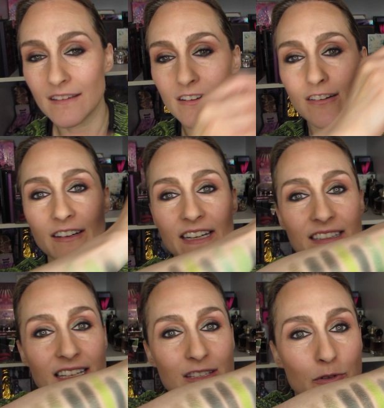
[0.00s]
All right,
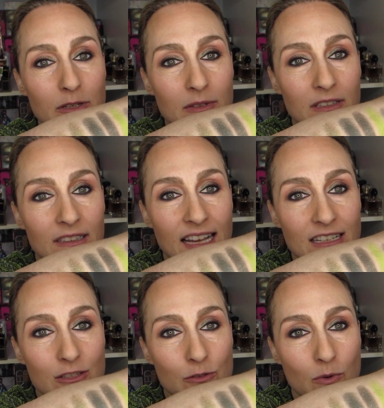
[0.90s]
that's going to be the
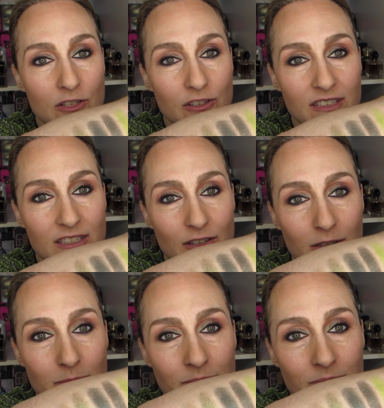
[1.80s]
last swatch on this
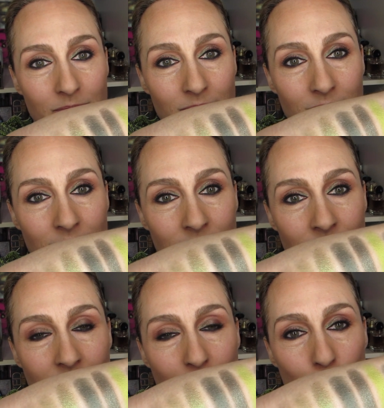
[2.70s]
arm.
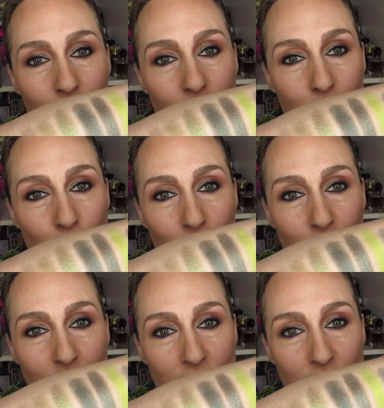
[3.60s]
We're
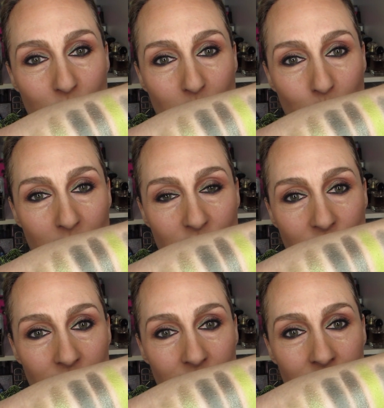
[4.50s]
finishing with a punch
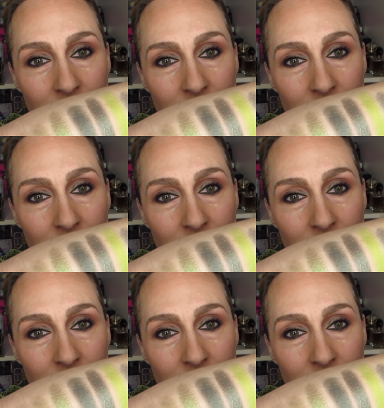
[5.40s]
here.